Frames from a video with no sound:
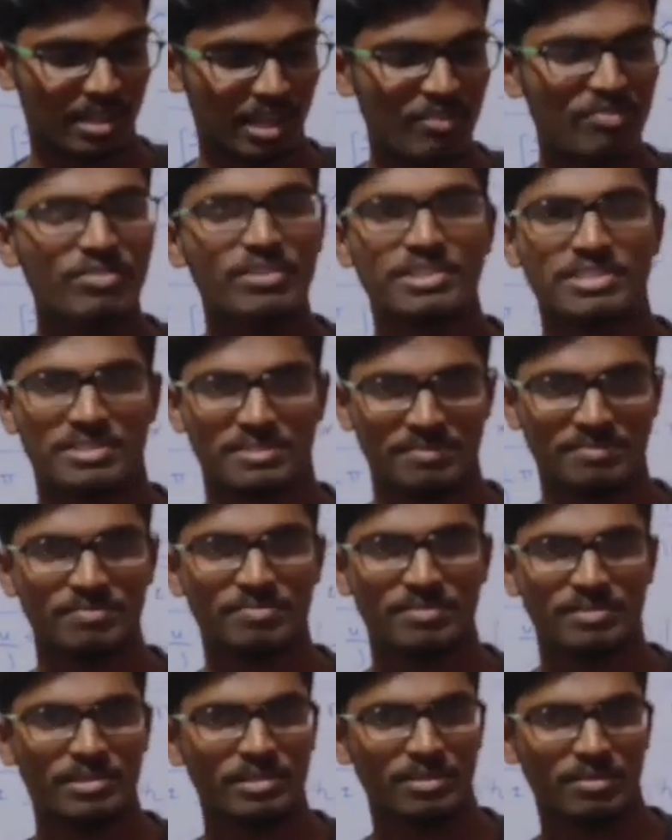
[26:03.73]
efforts.
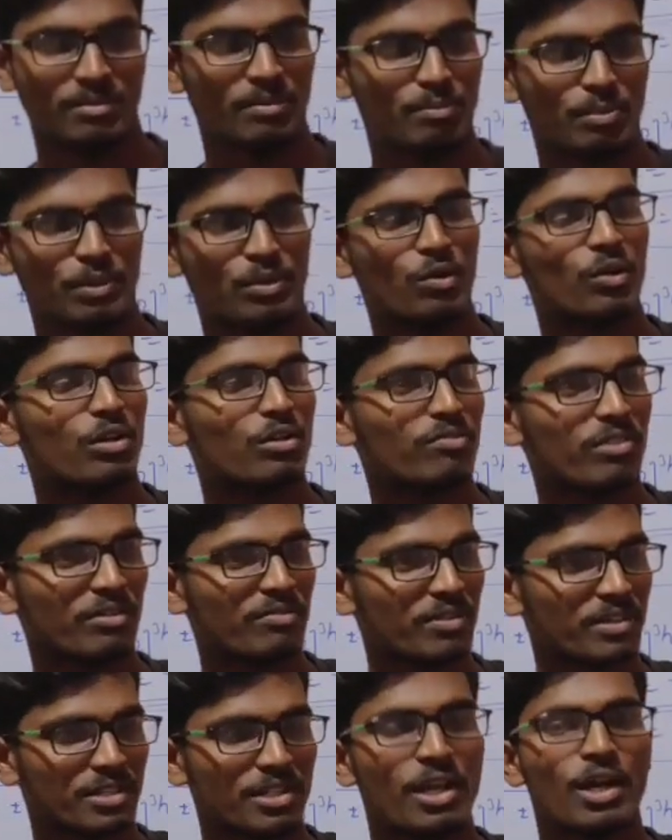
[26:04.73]
Put a lot of
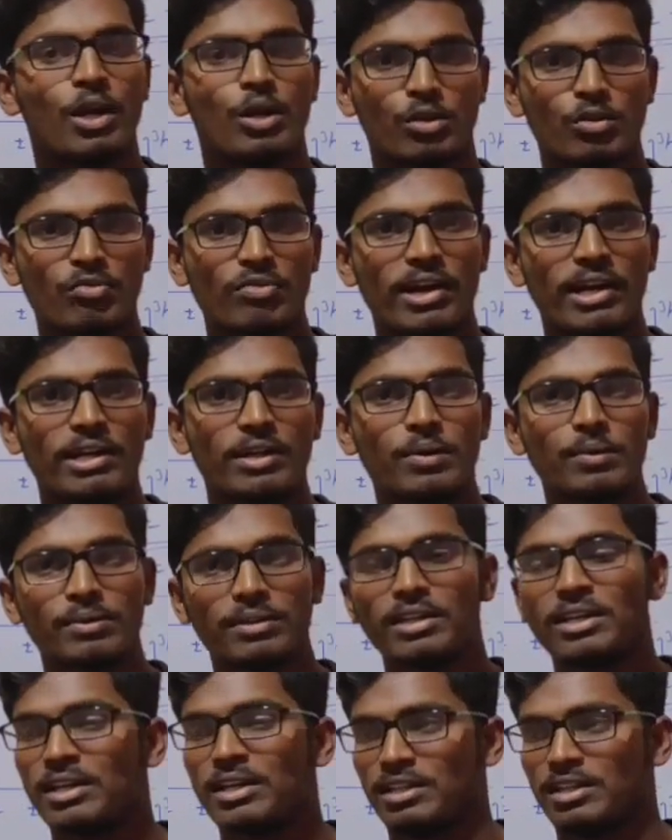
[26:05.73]
efforts to find
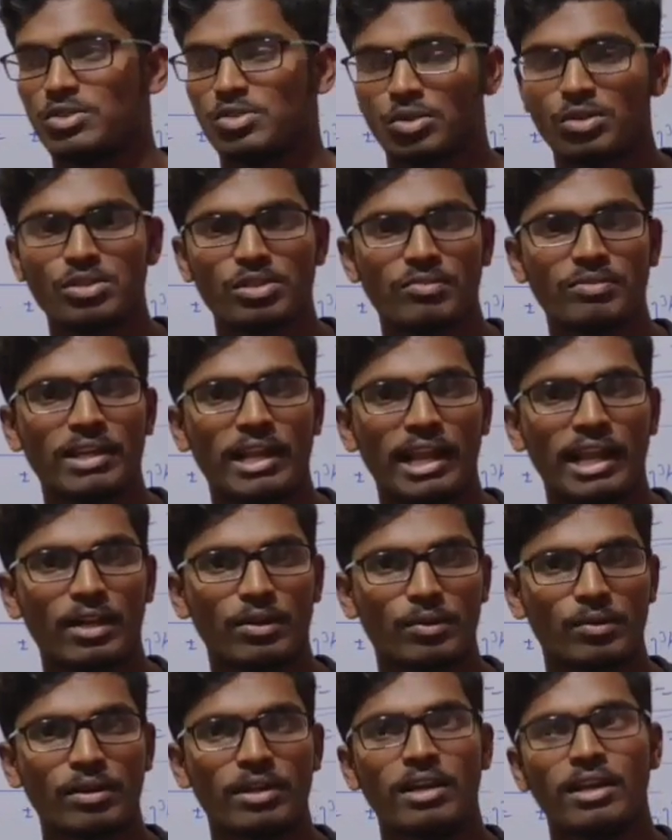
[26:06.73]
out the charge of the
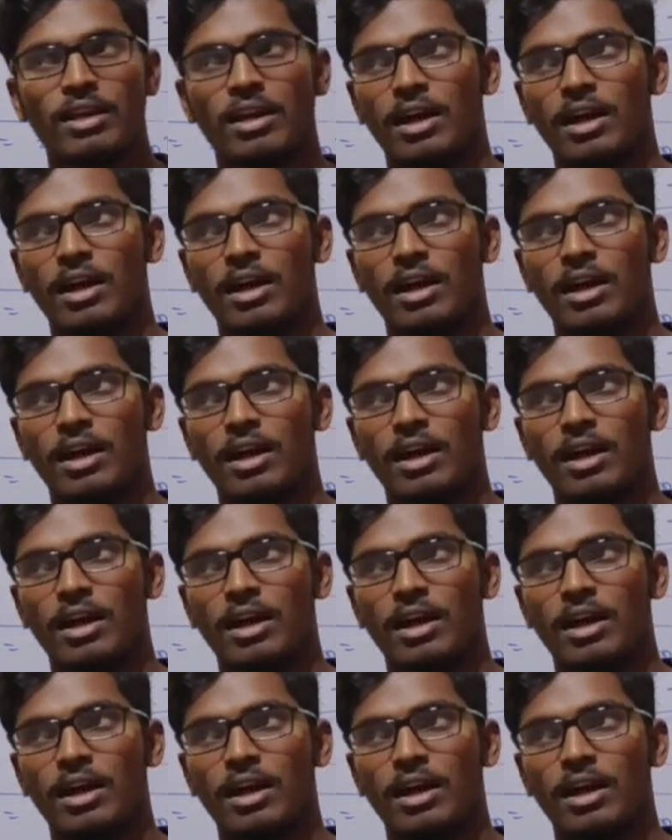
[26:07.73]
electron.